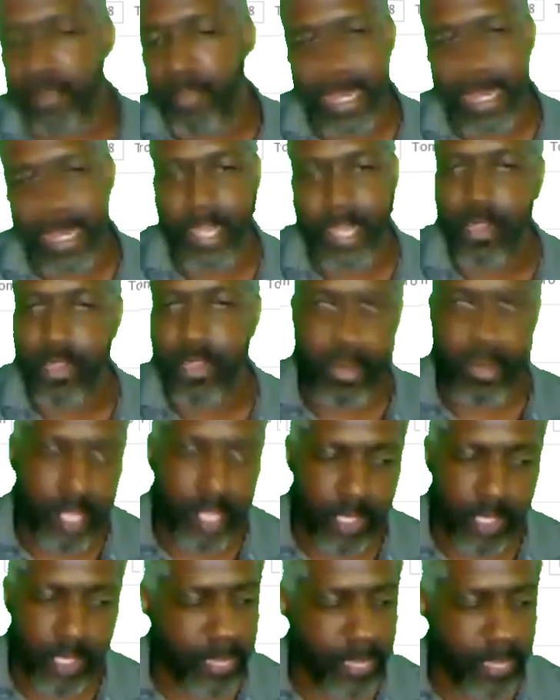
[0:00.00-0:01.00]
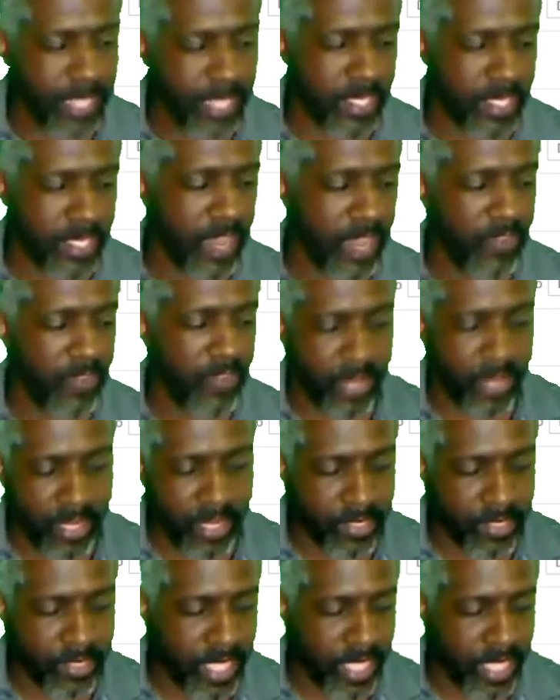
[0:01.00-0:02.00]
media in the crypto space, and I fully
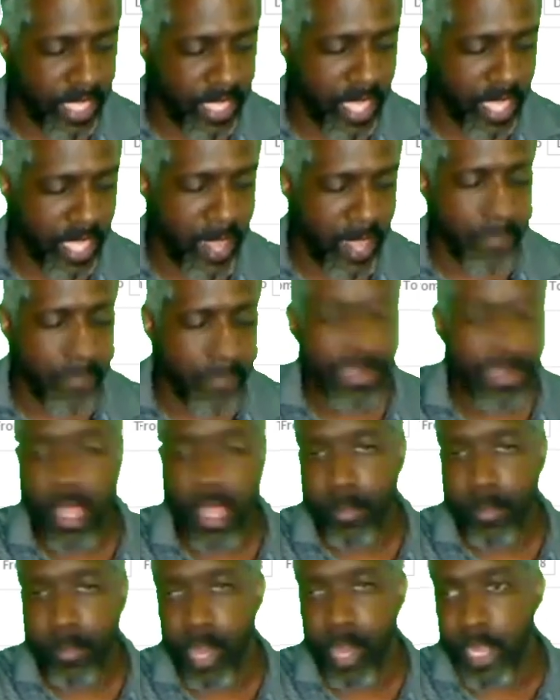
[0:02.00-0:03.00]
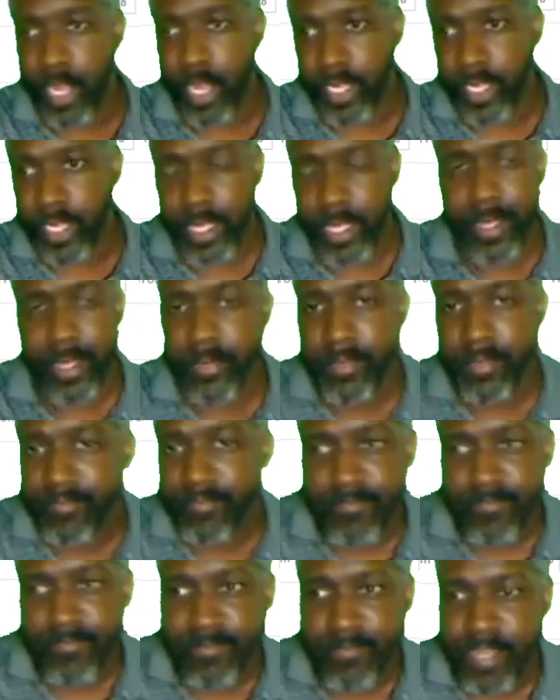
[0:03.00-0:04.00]
understand that. But
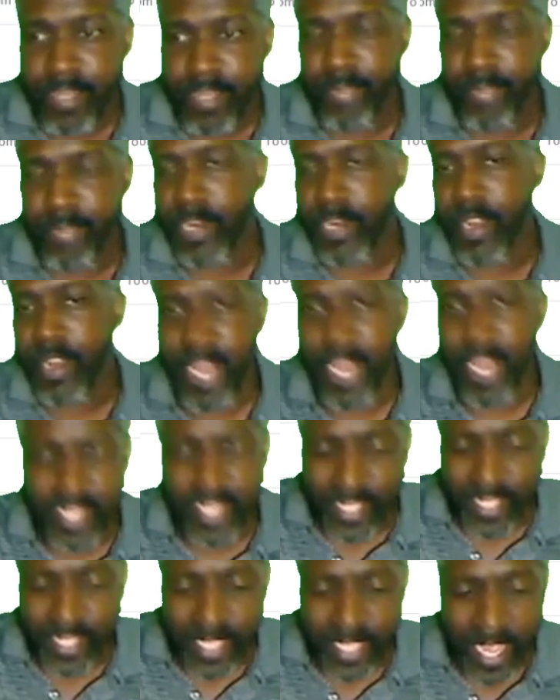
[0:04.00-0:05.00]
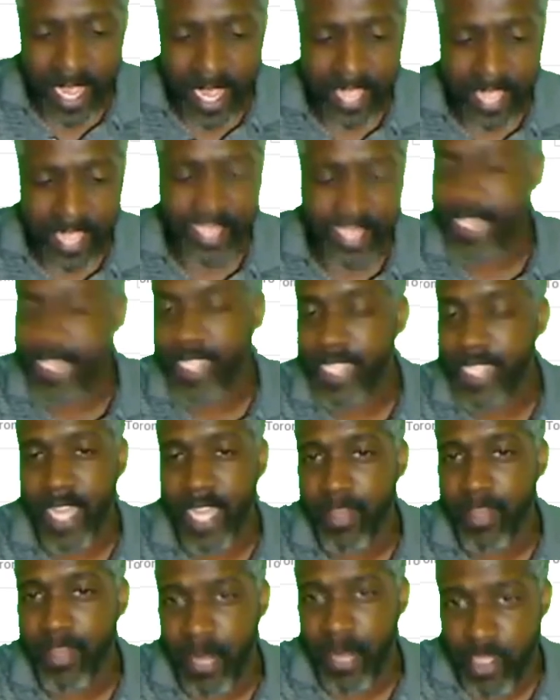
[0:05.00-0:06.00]
putting our head in the sands is
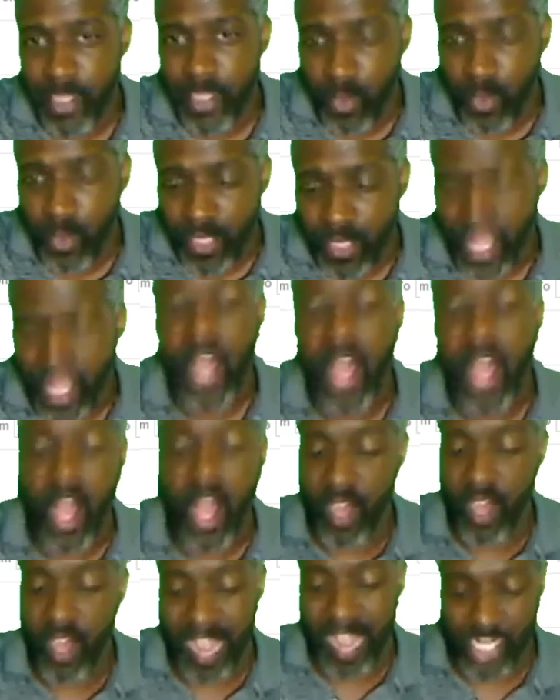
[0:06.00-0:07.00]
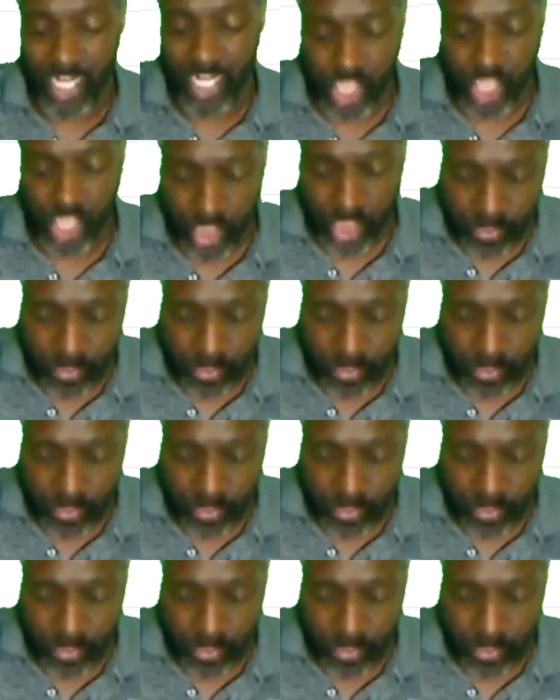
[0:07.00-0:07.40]
not the best course of action.